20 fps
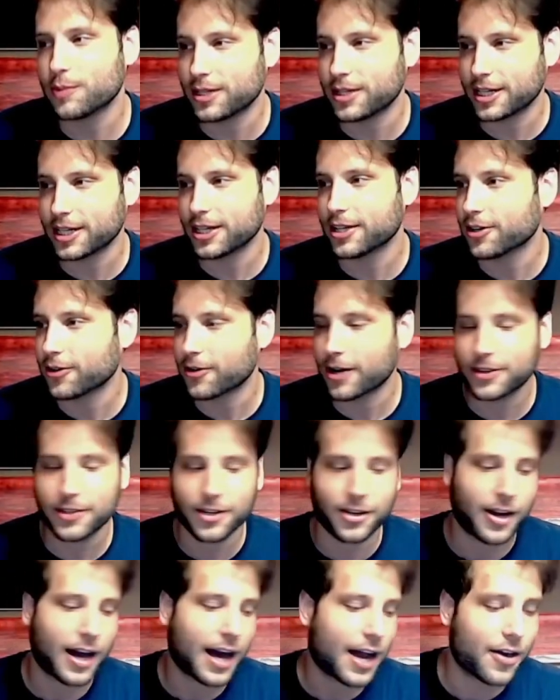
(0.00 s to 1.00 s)
eater right there.
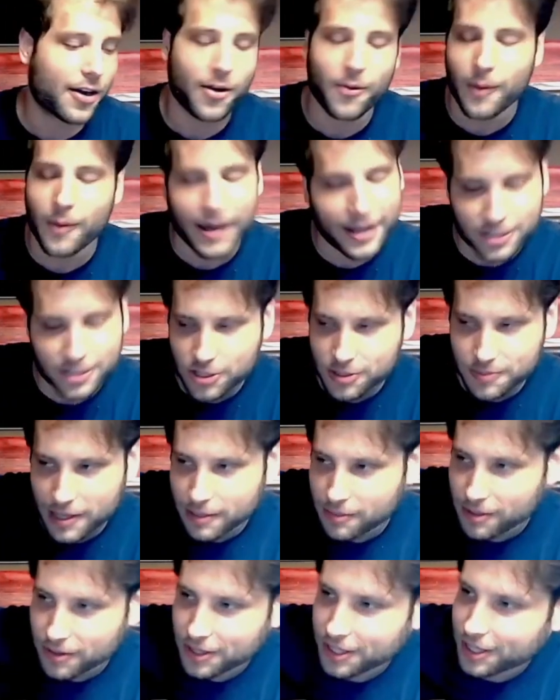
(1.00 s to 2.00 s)
I don't know why it just made me
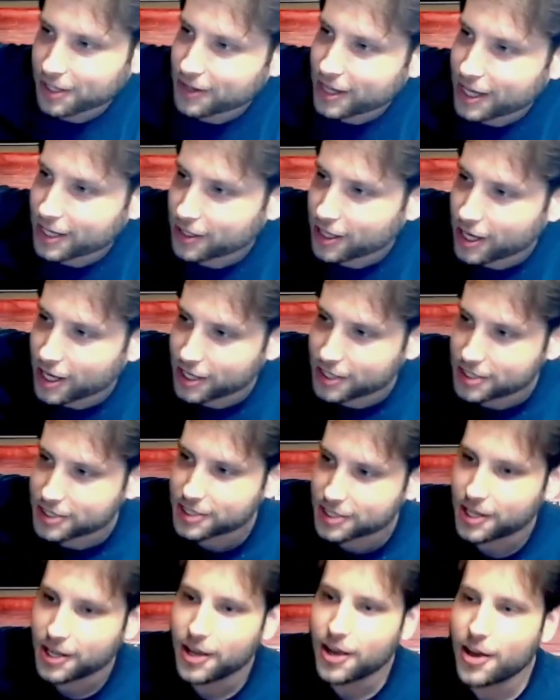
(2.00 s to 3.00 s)
think of that Giannis.
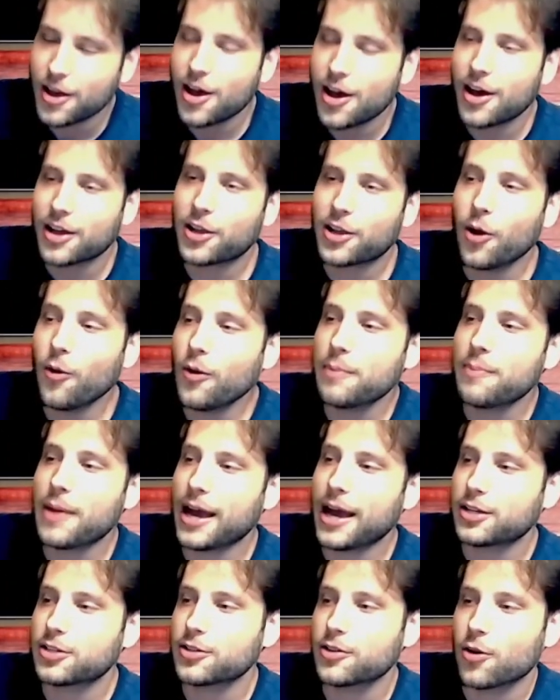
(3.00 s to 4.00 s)
Going back
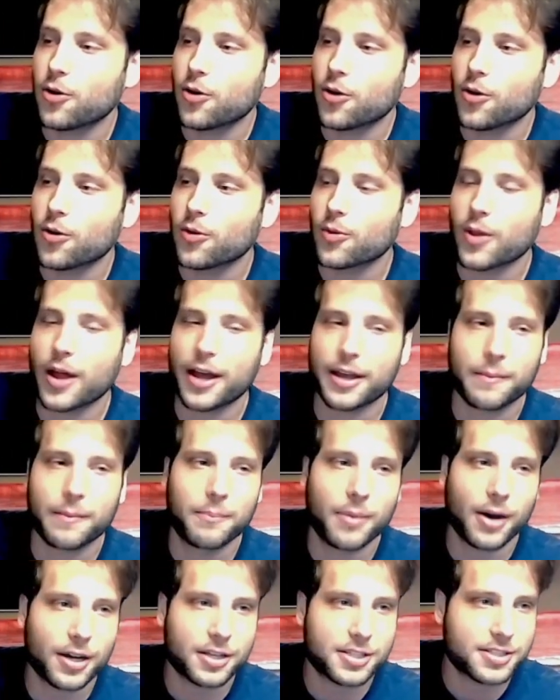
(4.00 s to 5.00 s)
to the whole like
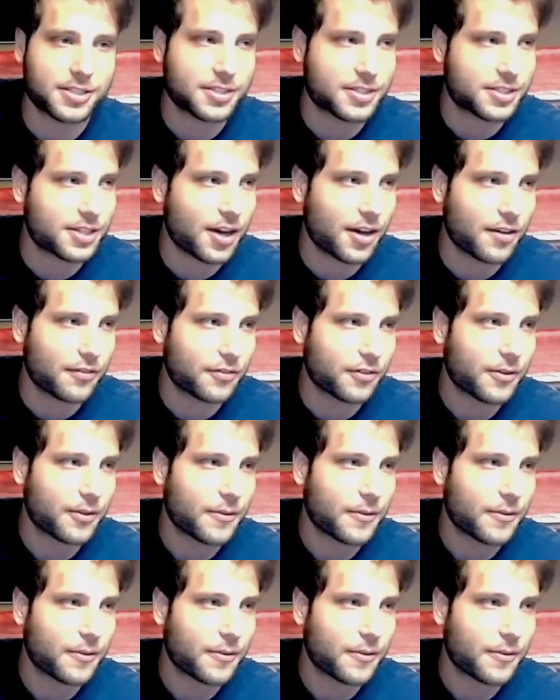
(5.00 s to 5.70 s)
Bucks and stuff.